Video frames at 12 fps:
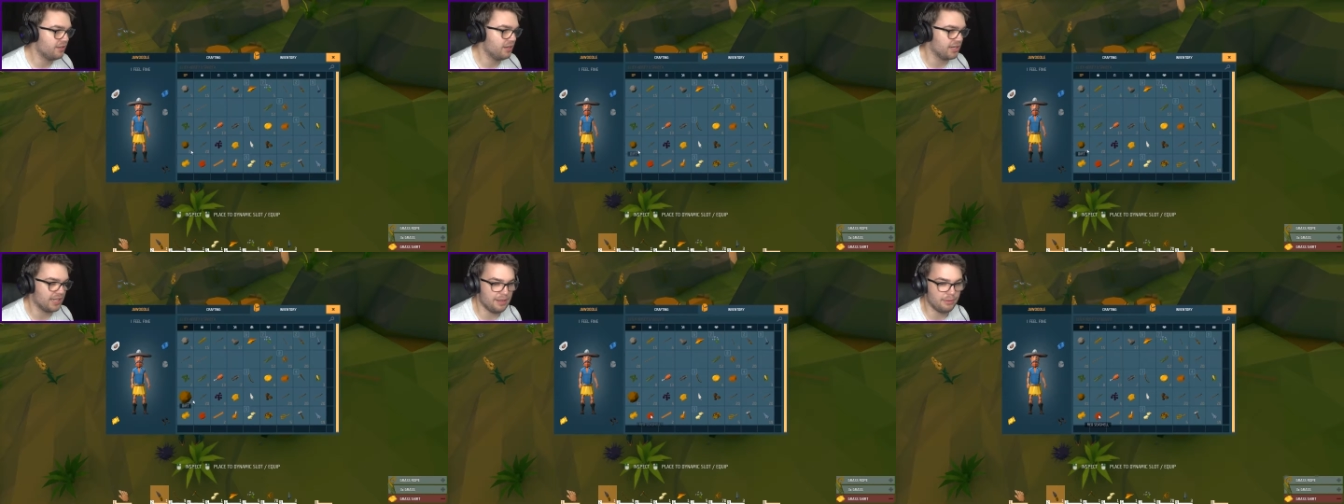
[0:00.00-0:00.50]

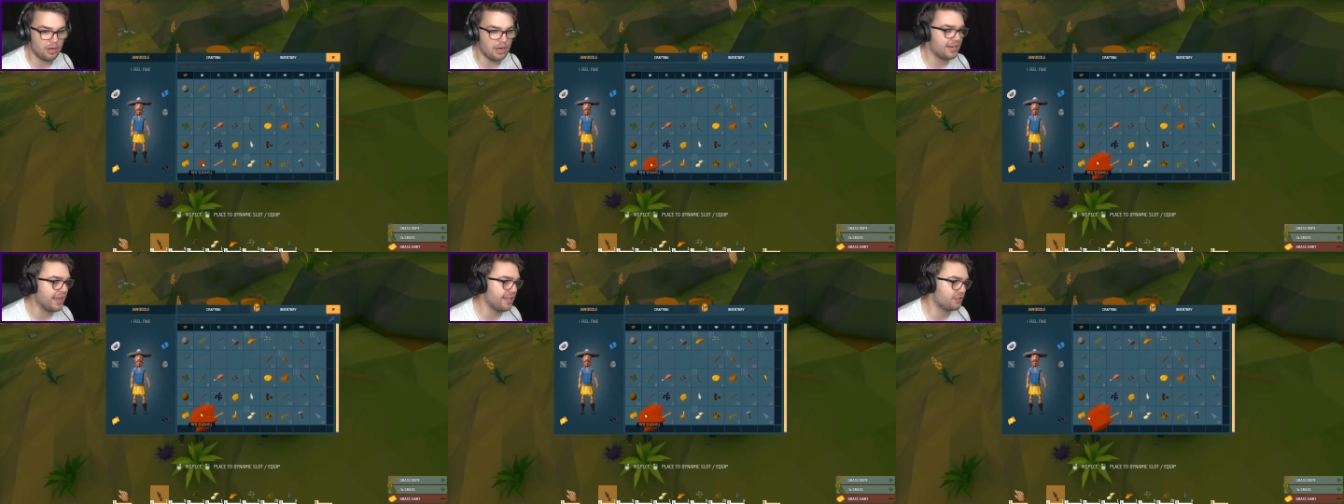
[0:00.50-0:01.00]
Okay, there we go.
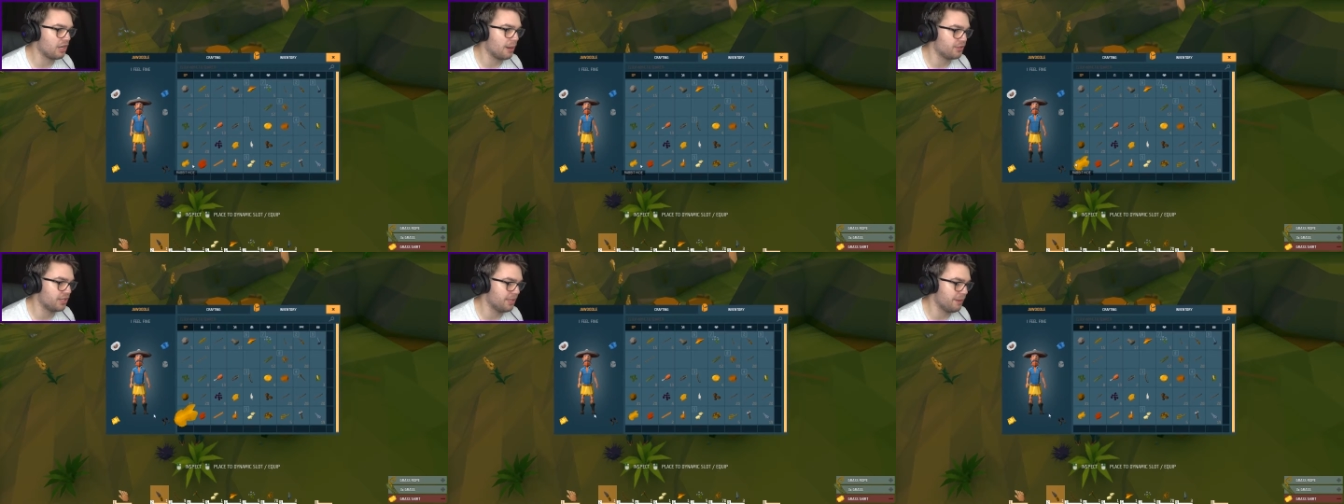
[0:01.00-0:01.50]
I can
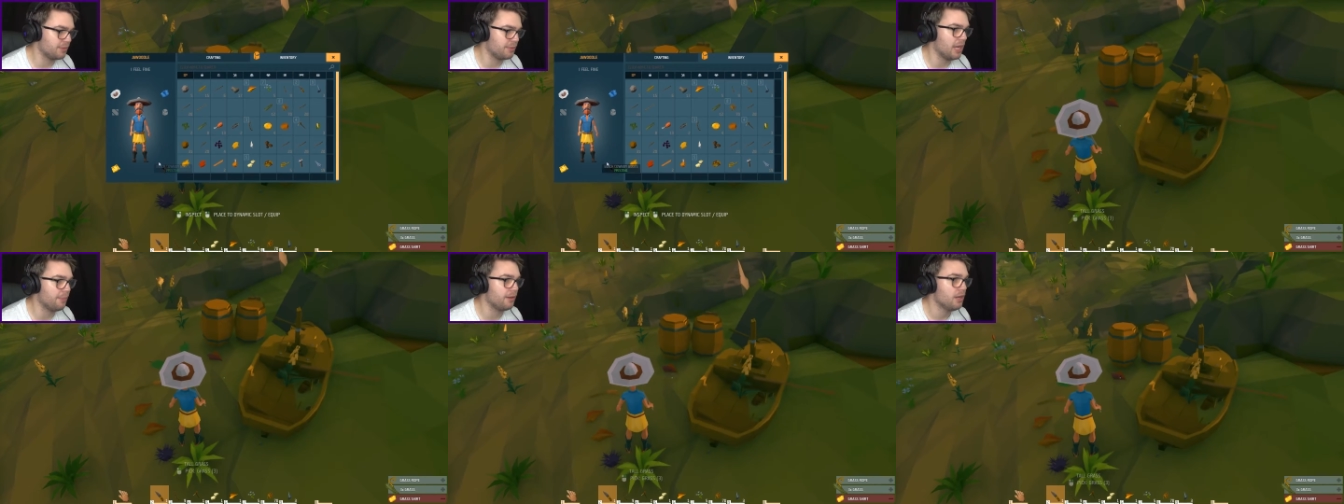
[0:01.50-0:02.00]
scrap shit. That makes me
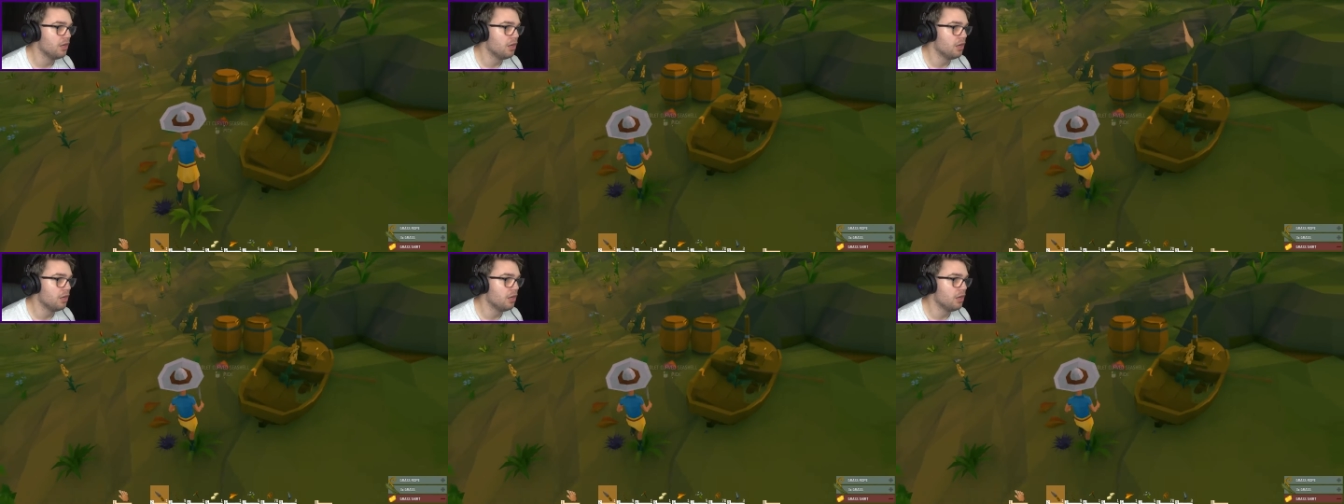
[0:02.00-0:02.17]
happy.